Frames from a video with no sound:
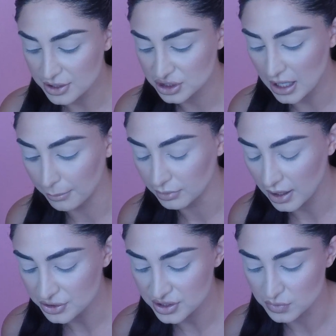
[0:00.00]
that
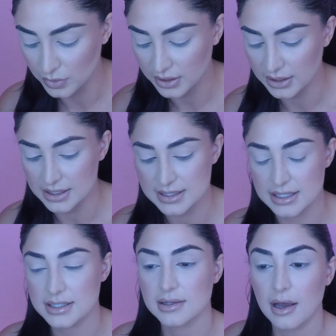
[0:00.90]
blush is really going to stick
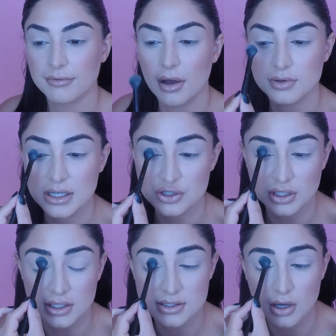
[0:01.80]
to that foundation and
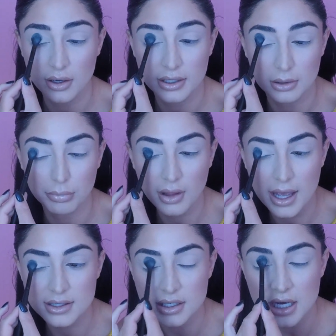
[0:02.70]
it's not going to
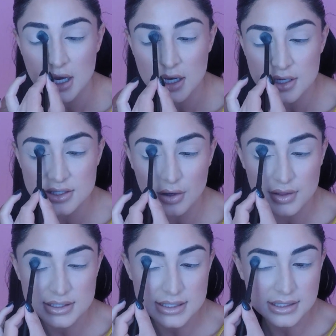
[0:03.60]
blend. So this
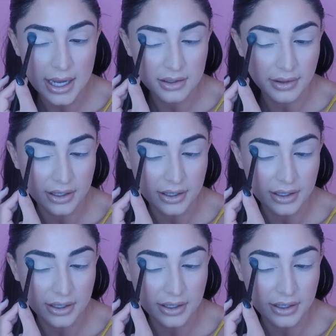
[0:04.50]
is kind of like